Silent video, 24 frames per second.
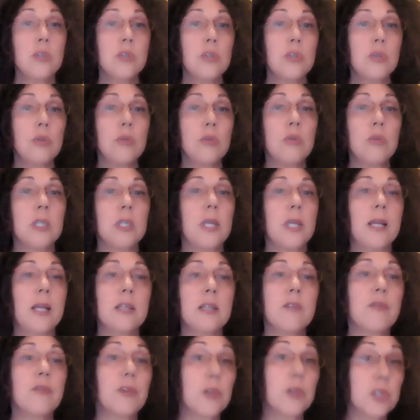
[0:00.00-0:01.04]
to
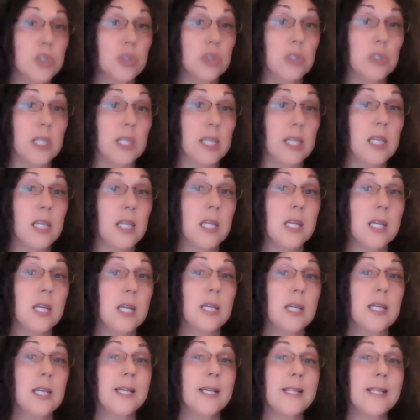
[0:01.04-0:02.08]
connect virtually,
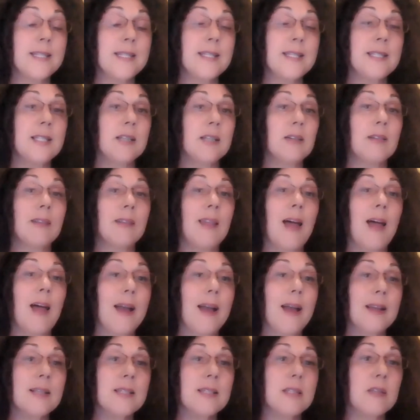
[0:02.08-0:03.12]
it still
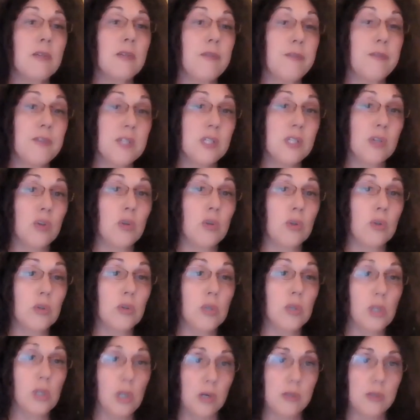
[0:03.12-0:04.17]
lacks the
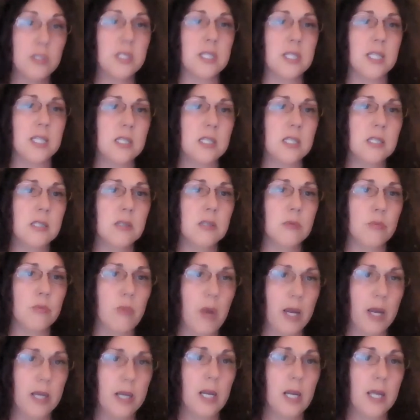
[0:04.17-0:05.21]
physical closeness,
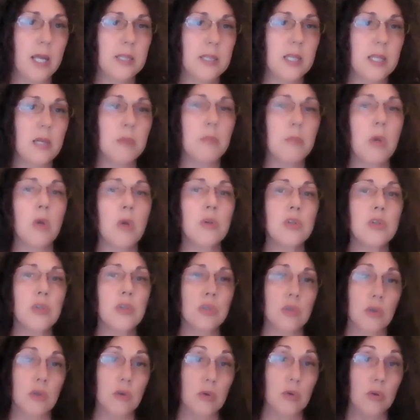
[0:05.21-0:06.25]
right? And the
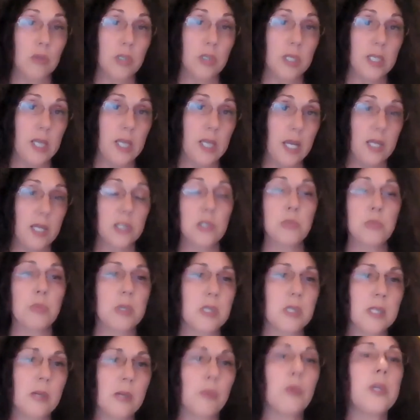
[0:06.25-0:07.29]
emotional
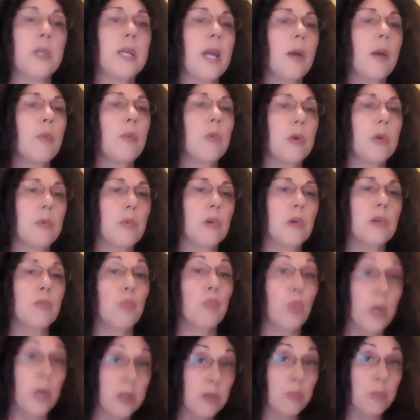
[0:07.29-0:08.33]
engagement that we get when we're
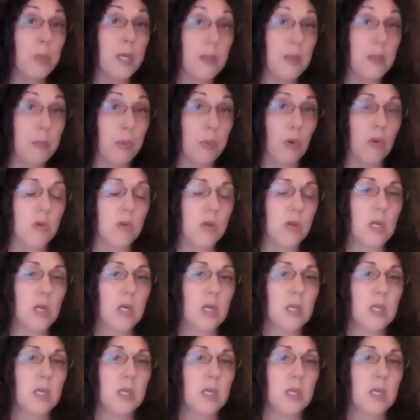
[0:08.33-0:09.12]
with people.